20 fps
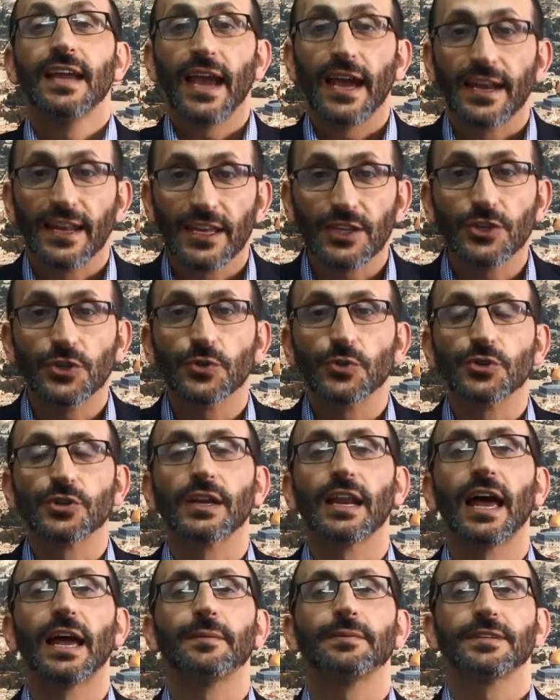And hence
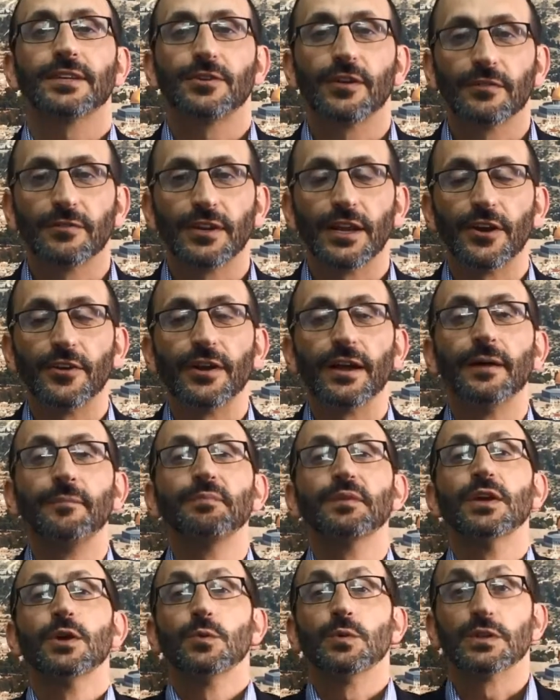Yerushalayim, said Rav
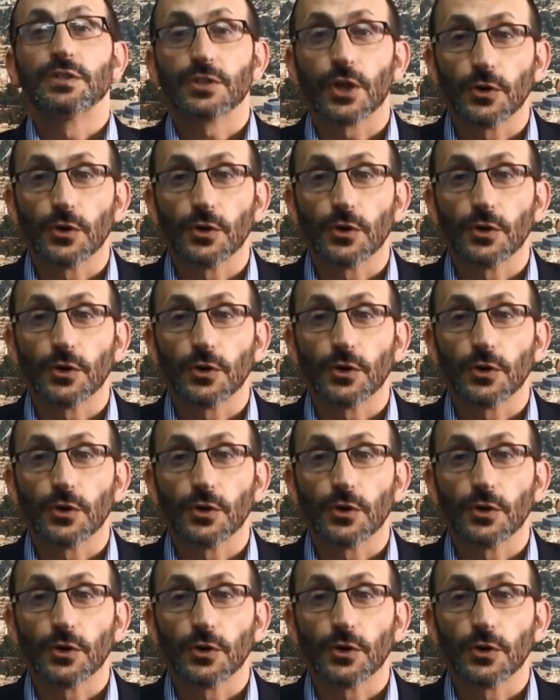Neria, was,